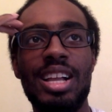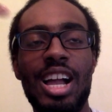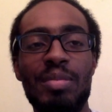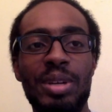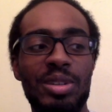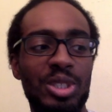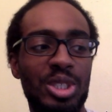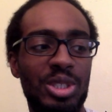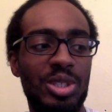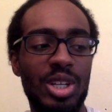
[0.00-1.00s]
I've been
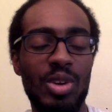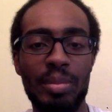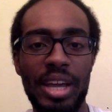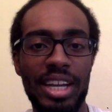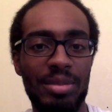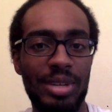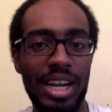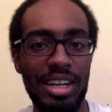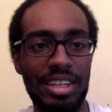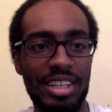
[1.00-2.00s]
just going back and
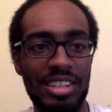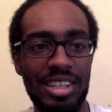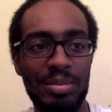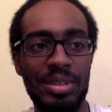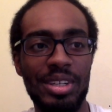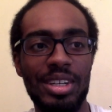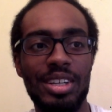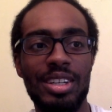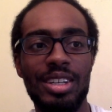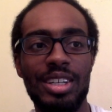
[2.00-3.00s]
re-editing them
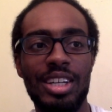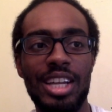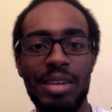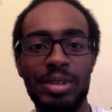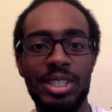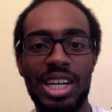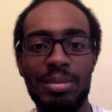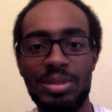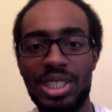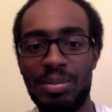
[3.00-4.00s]
every
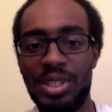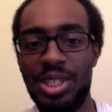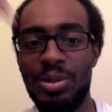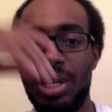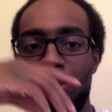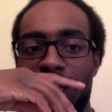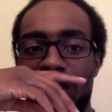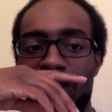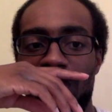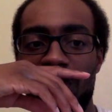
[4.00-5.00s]
time something new comes out
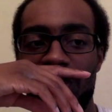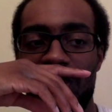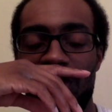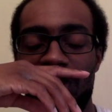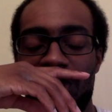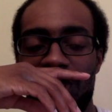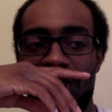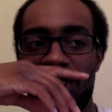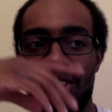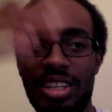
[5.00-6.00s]
about
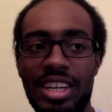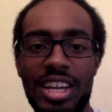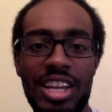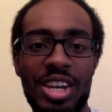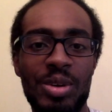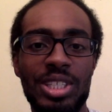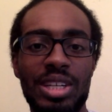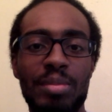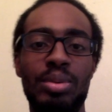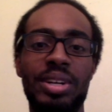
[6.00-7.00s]
the thing. And I know at
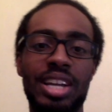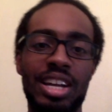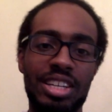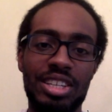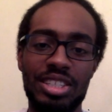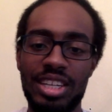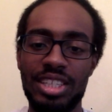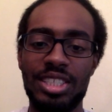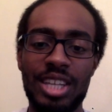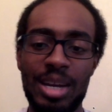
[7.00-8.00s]
some point I need to say,
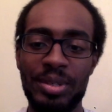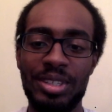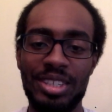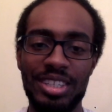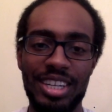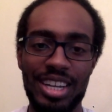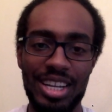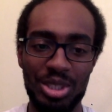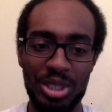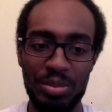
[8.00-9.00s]
stop it, just